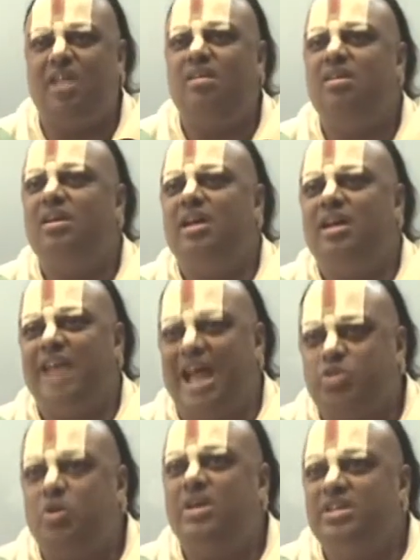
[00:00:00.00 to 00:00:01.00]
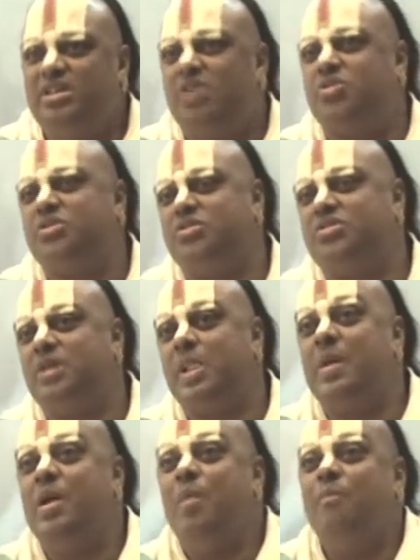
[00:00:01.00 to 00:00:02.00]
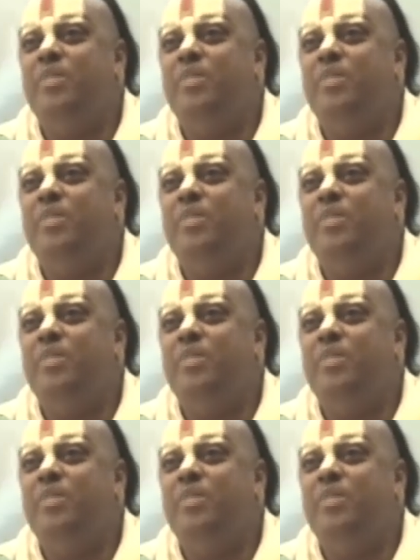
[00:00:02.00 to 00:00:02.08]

These are all natural disasters.